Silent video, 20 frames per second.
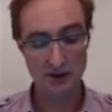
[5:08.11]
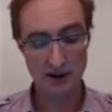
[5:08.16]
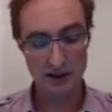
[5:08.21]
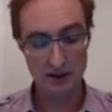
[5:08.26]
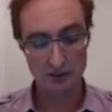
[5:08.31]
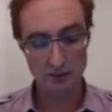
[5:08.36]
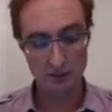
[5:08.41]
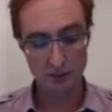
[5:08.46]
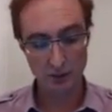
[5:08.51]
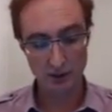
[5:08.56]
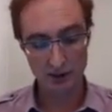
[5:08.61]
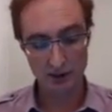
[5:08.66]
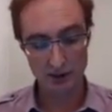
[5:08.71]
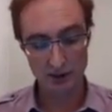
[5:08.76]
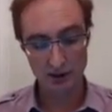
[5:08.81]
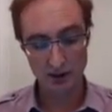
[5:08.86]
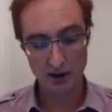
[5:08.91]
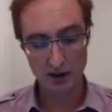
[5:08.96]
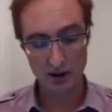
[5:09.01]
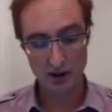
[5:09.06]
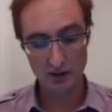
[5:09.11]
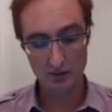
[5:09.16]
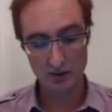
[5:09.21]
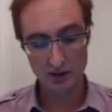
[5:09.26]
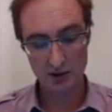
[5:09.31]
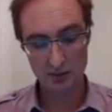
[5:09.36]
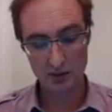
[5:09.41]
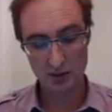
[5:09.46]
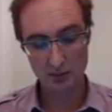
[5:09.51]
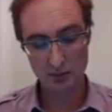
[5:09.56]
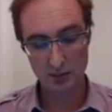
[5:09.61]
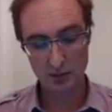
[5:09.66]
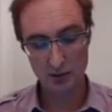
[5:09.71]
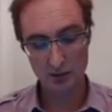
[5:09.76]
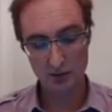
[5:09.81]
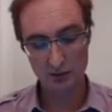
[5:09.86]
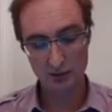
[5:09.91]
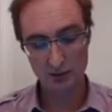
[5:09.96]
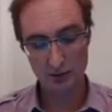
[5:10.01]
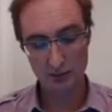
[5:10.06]
at which time they'll be
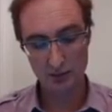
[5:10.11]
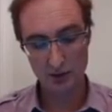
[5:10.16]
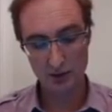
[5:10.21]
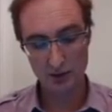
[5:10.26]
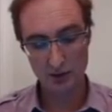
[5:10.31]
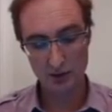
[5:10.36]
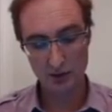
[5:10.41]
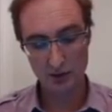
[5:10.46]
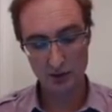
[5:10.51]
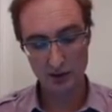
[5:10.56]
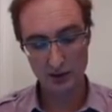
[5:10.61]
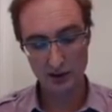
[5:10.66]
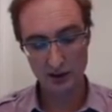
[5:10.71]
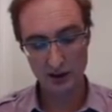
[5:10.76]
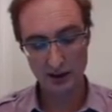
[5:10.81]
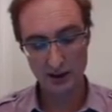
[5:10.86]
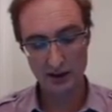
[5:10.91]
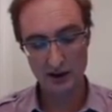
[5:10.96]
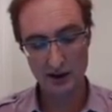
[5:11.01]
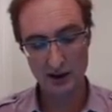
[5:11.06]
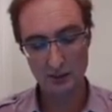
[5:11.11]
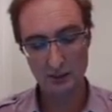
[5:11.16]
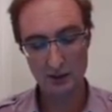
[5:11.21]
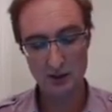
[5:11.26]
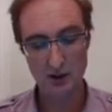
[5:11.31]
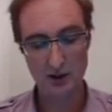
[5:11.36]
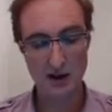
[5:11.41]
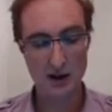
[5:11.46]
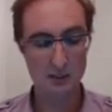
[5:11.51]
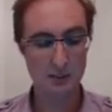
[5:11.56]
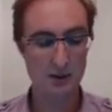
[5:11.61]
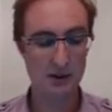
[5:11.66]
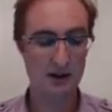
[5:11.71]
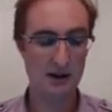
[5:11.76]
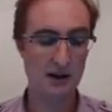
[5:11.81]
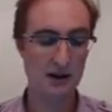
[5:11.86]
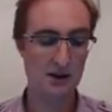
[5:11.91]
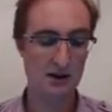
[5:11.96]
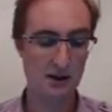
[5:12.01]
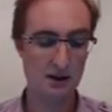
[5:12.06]
pulled from the kernel and handed up to the
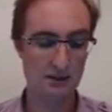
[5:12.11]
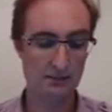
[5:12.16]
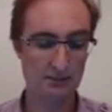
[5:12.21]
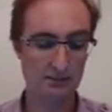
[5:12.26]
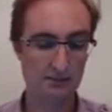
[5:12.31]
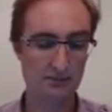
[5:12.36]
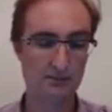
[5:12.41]
application.